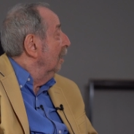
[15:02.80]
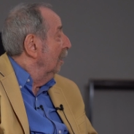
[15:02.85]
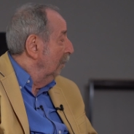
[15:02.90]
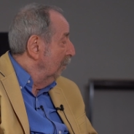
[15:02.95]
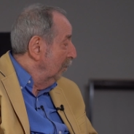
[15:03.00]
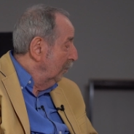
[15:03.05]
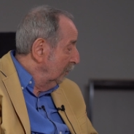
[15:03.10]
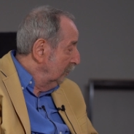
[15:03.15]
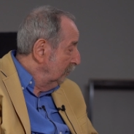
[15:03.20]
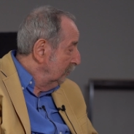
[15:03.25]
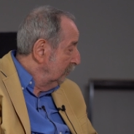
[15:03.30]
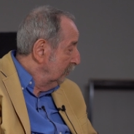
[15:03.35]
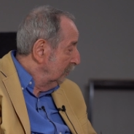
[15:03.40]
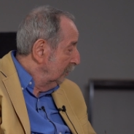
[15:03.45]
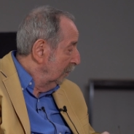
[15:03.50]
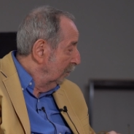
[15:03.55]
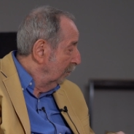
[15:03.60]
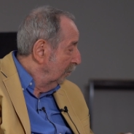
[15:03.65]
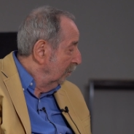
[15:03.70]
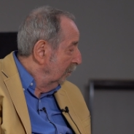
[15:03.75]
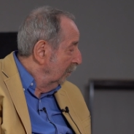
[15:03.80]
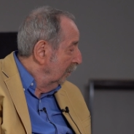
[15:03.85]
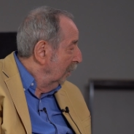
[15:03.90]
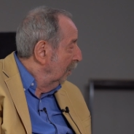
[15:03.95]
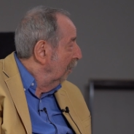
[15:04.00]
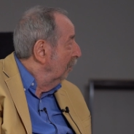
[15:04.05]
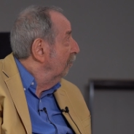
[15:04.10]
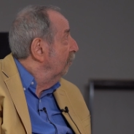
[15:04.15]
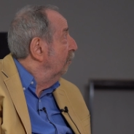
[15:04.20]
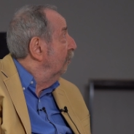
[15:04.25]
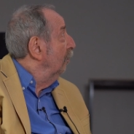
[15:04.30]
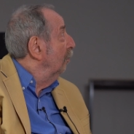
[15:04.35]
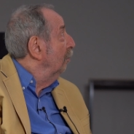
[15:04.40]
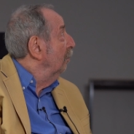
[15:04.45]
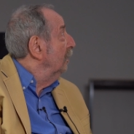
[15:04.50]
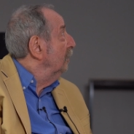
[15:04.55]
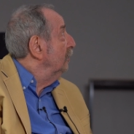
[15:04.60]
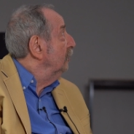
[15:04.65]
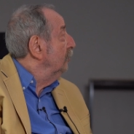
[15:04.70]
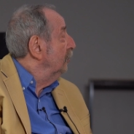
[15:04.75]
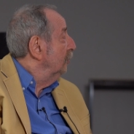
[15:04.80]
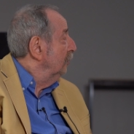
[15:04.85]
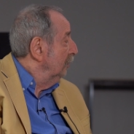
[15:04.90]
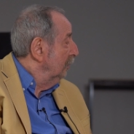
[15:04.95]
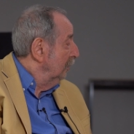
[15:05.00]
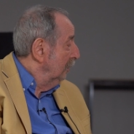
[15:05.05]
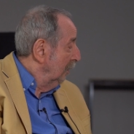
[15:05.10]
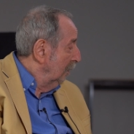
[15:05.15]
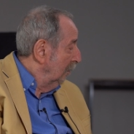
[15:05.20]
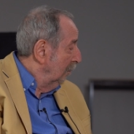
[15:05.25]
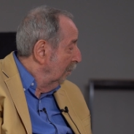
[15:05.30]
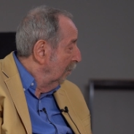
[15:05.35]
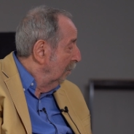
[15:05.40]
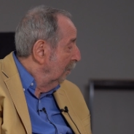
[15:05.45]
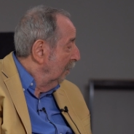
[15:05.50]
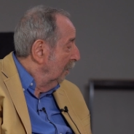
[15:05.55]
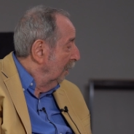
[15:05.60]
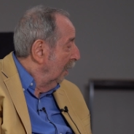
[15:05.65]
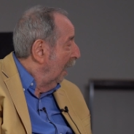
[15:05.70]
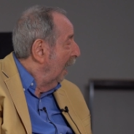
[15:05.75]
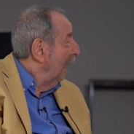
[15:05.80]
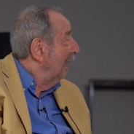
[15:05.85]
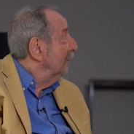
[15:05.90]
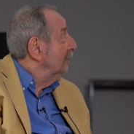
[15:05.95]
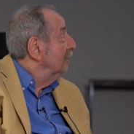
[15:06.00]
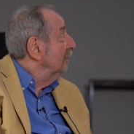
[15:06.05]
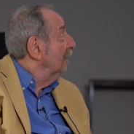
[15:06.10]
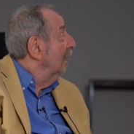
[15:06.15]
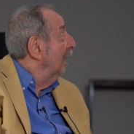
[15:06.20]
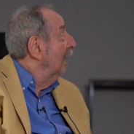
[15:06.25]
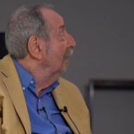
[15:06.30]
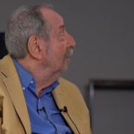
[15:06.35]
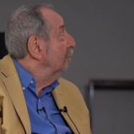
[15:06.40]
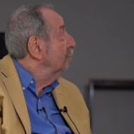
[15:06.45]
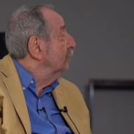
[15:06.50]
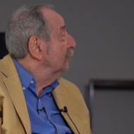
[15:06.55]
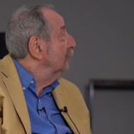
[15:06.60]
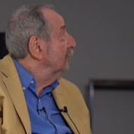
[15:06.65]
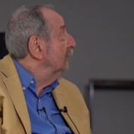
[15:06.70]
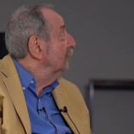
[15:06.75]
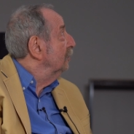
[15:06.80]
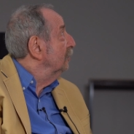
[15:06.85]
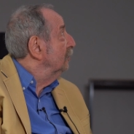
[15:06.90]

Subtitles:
was a formation at Upton